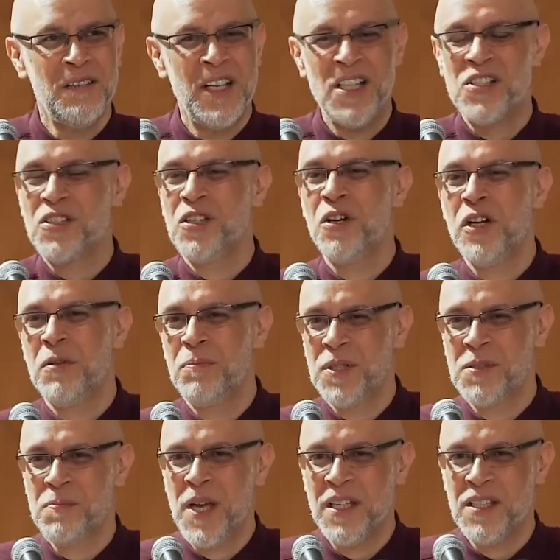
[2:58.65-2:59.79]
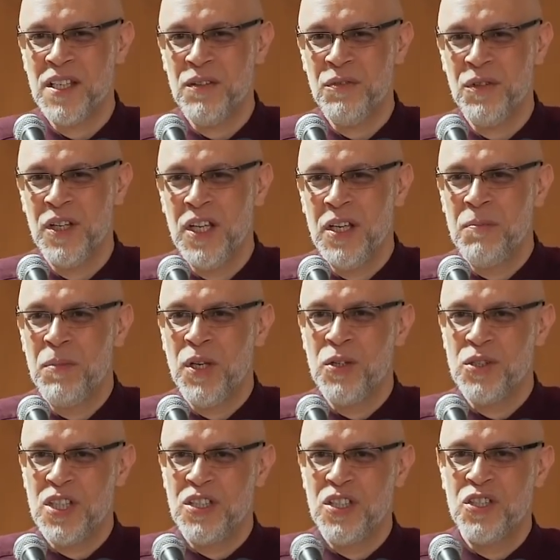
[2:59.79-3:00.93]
historic perspective, because it